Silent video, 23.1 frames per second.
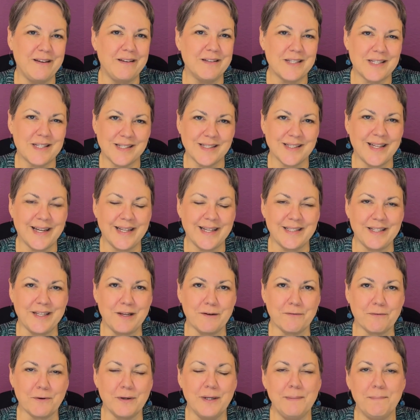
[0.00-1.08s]
slightly
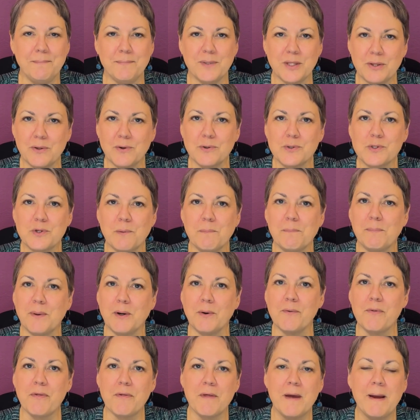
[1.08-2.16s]
different, but those are
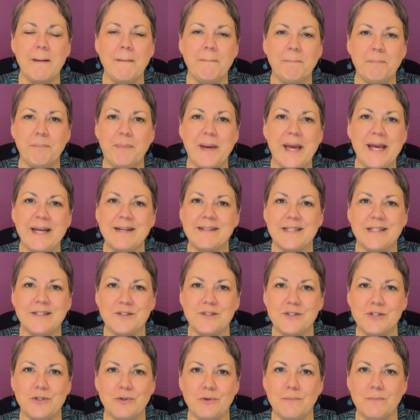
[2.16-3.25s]
both baked
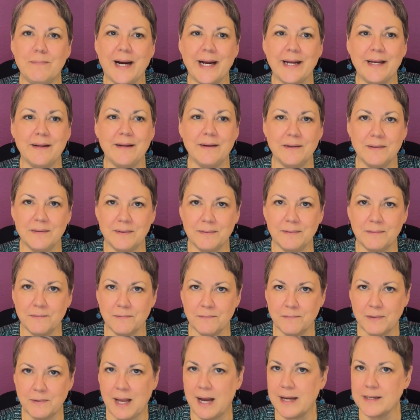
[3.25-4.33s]
into my
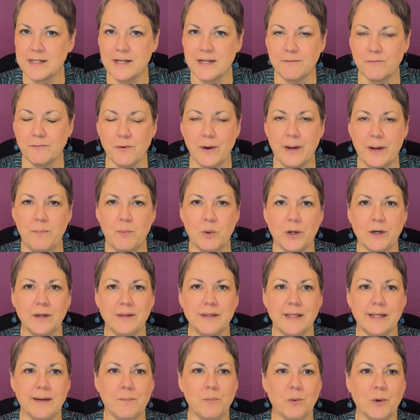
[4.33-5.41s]
content framework
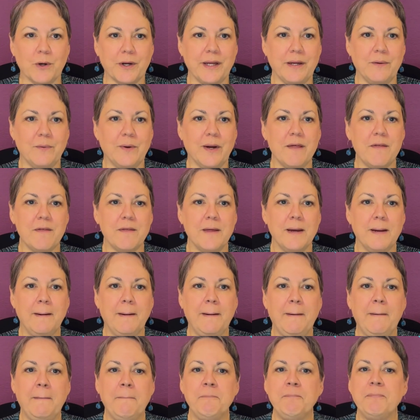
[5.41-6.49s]
that I'm working with.
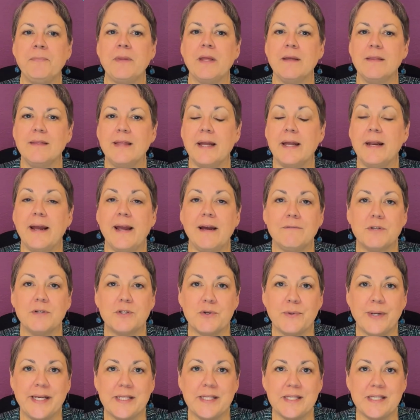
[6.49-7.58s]
Then I have a
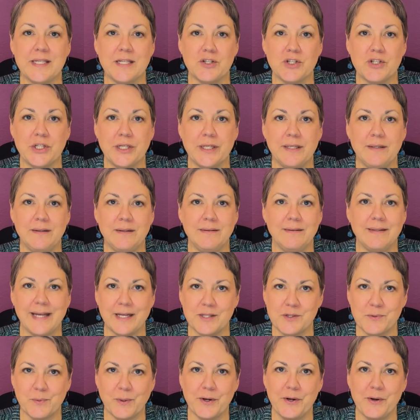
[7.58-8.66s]
transition.
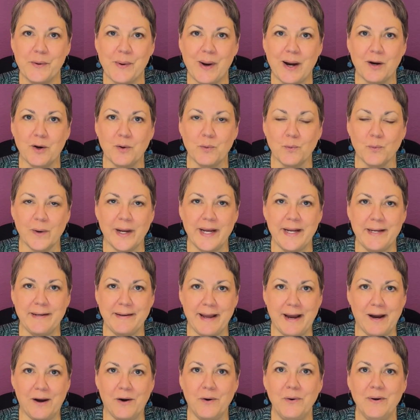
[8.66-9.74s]
That's where you are right
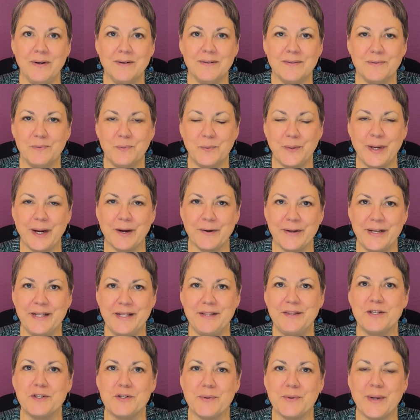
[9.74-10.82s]
now. We are
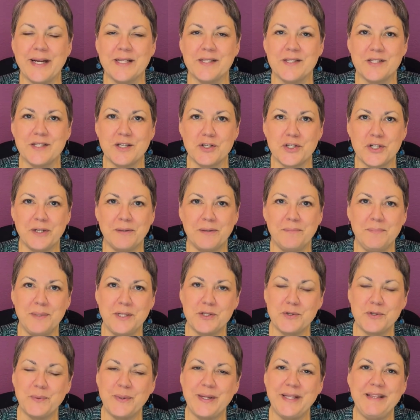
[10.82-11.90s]
in the transition
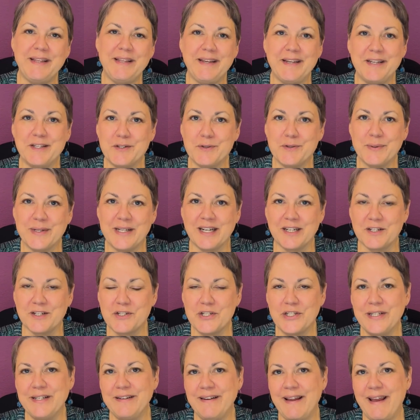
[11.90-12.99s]
between the
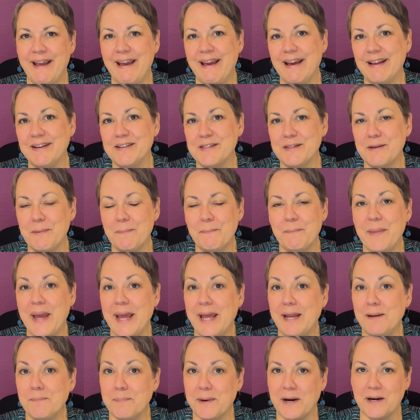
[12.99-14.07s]
introduction and the
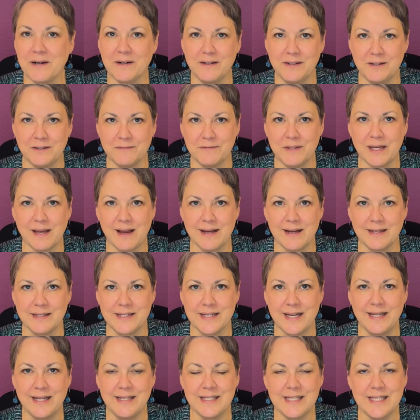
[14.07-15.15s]
main part of the
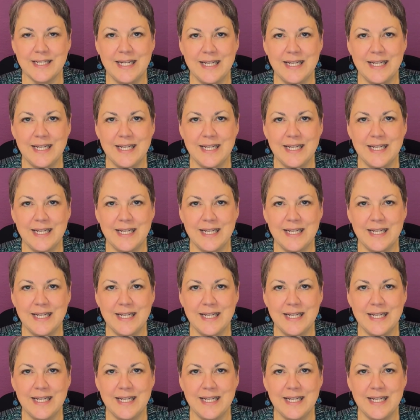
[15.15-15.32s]
content.